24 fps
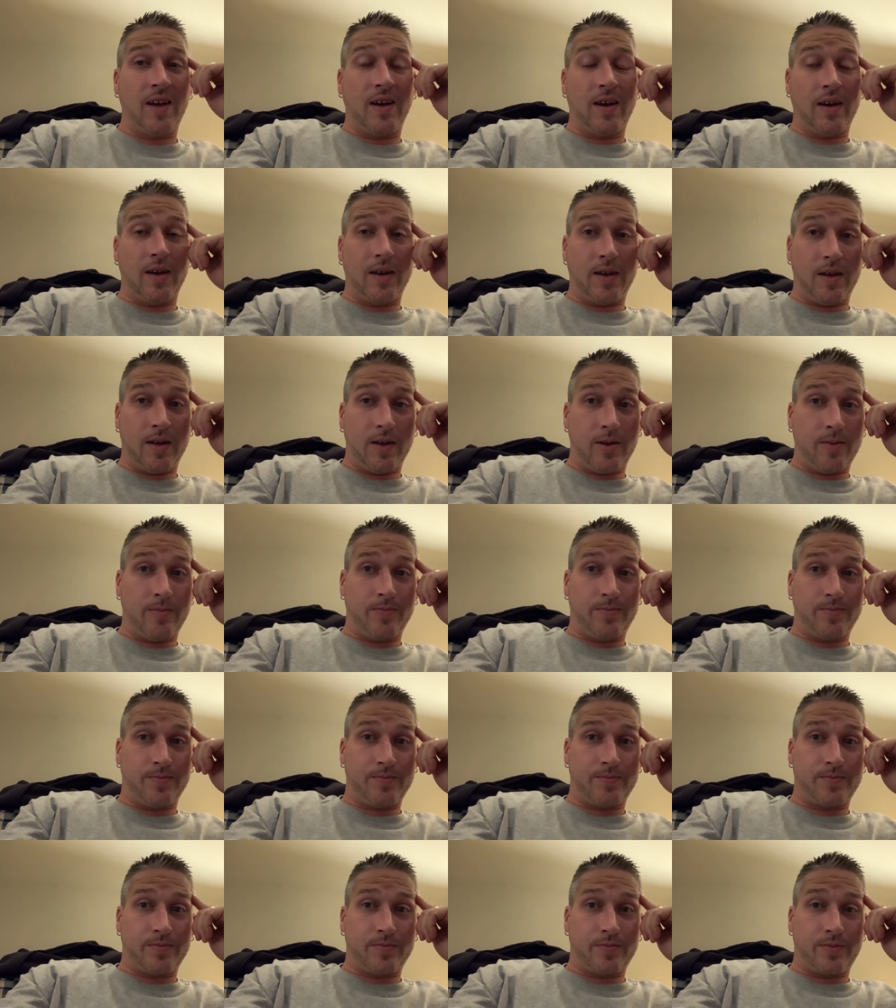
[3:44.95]
Um,
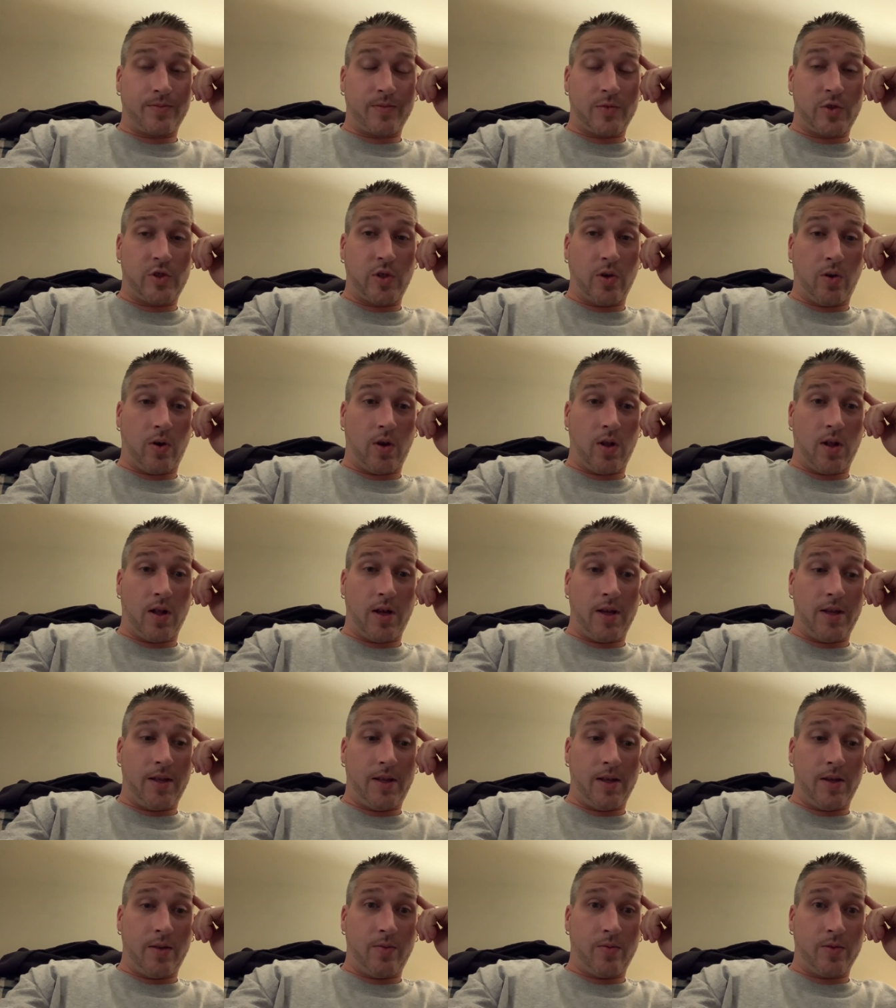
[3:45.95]
so all I
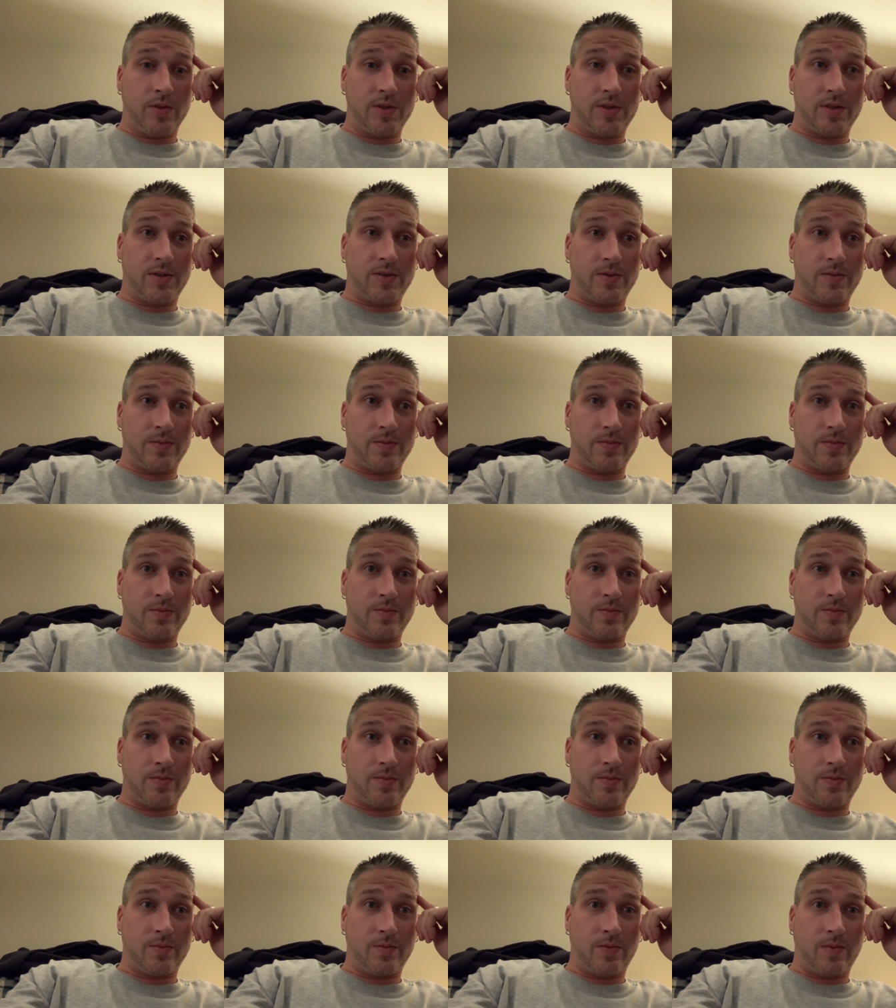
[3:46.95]
did was
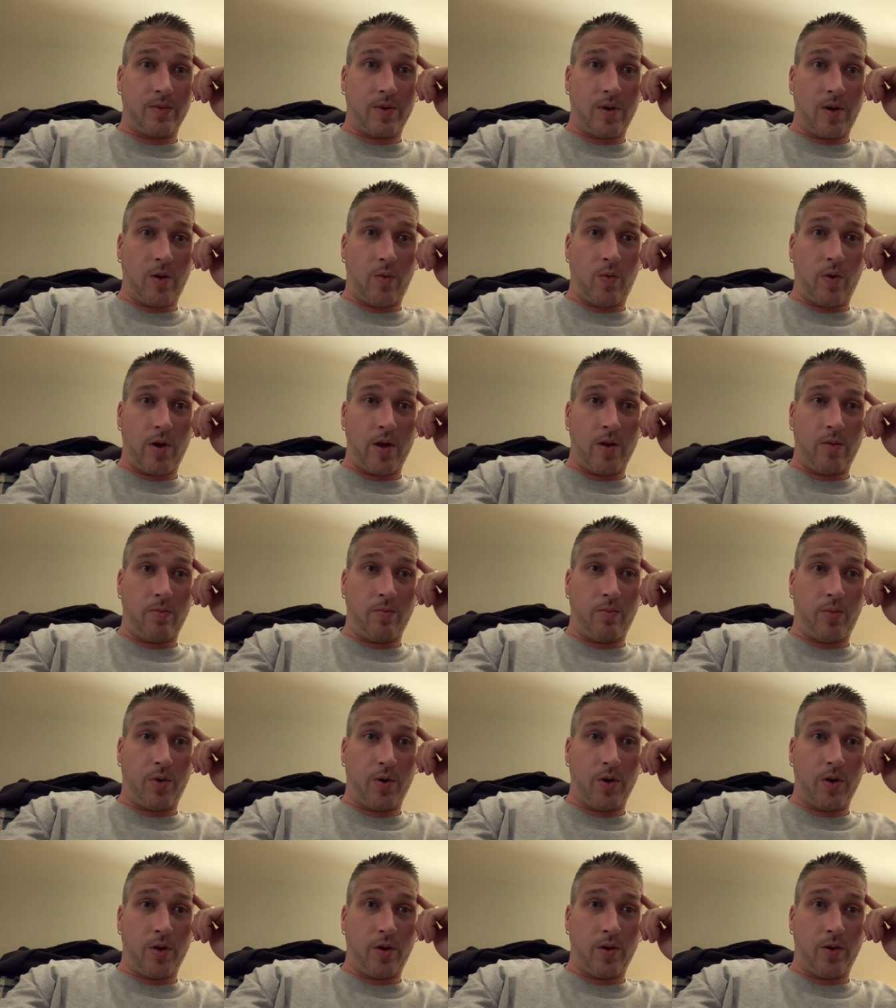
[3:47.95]
I went and
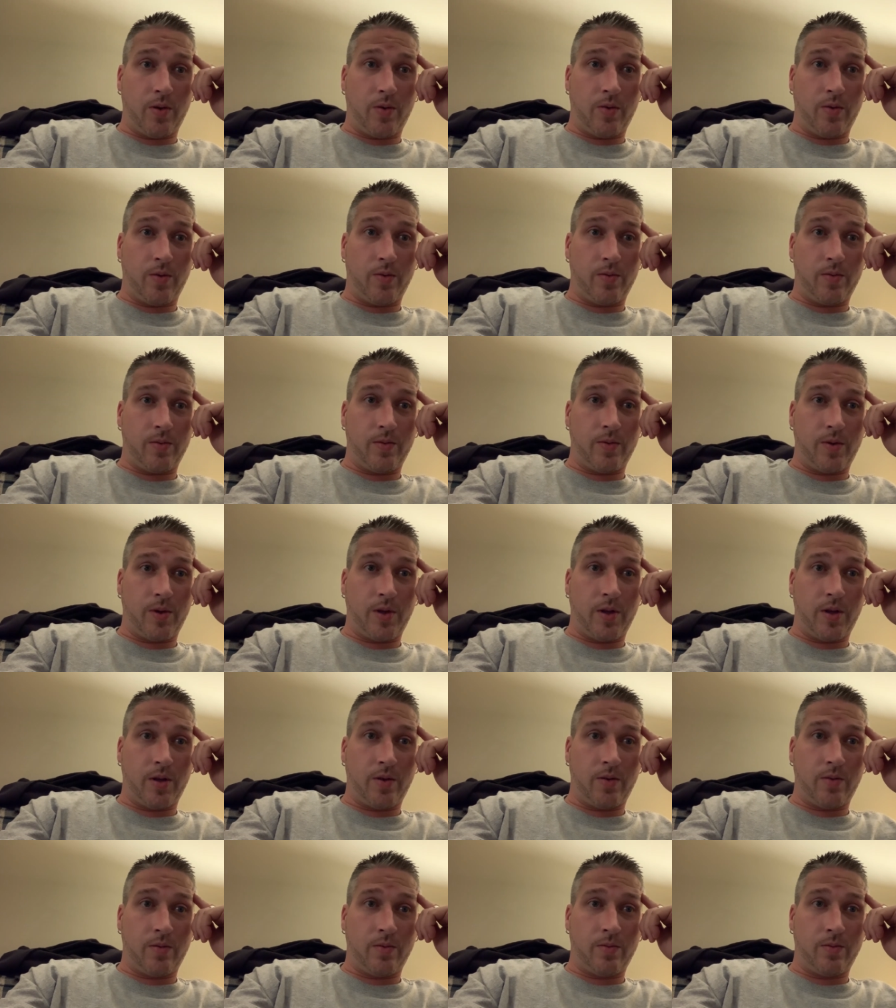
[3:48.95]
put a, you
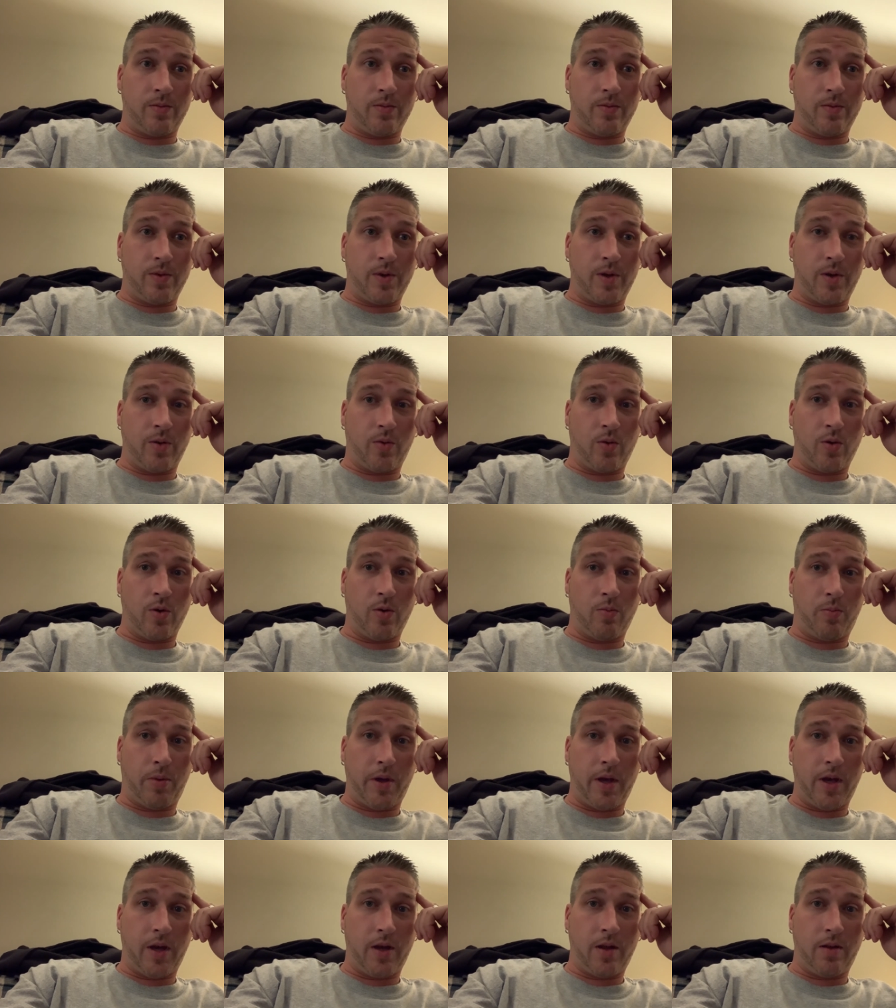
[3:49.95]
know, an oil
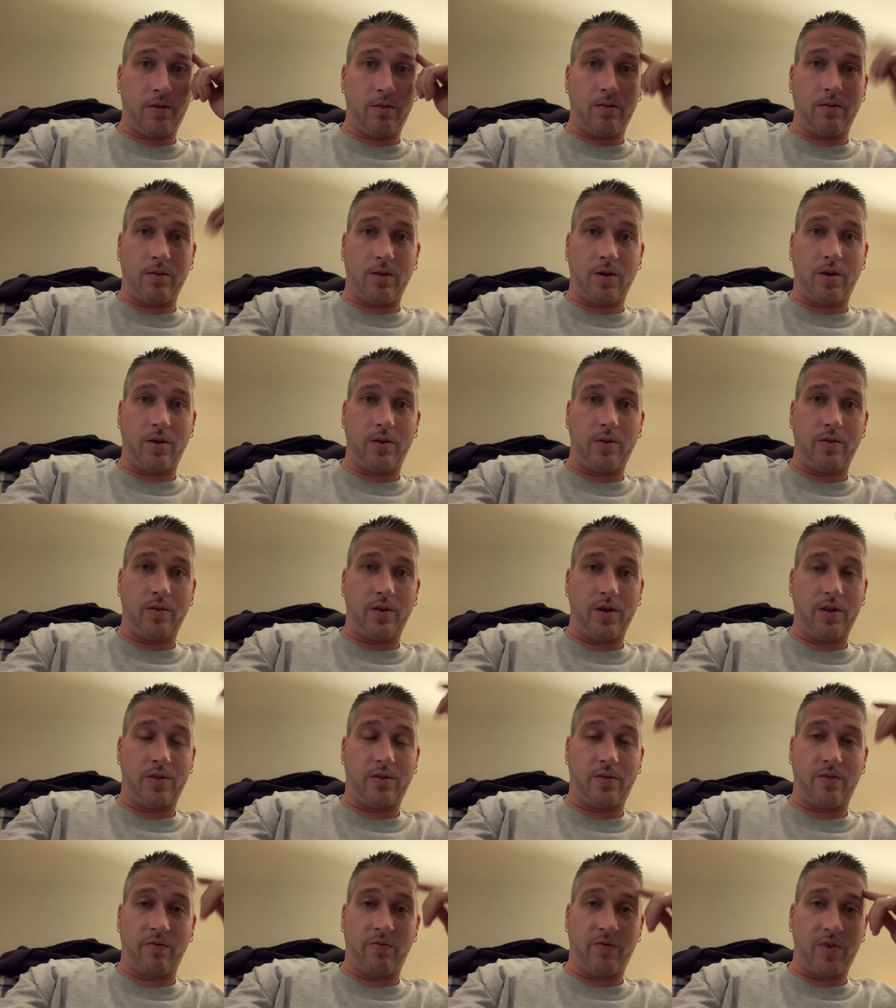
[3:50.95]
pan
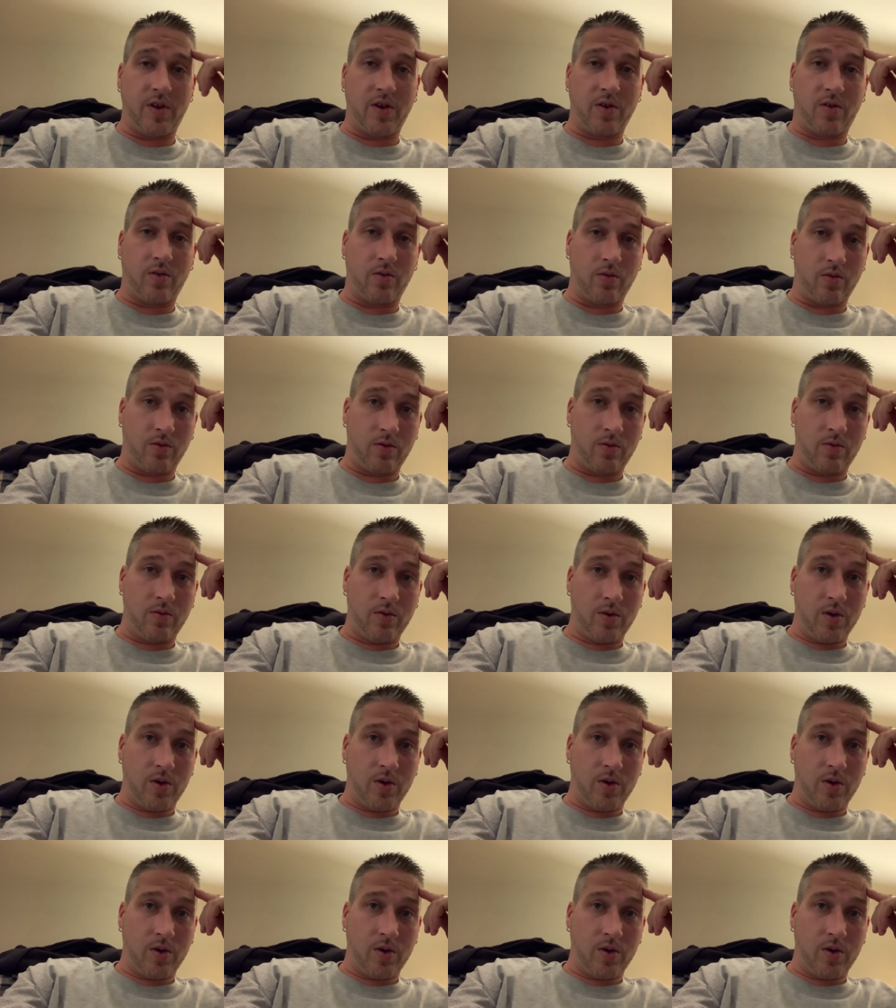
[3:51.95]
underneath the vehicle.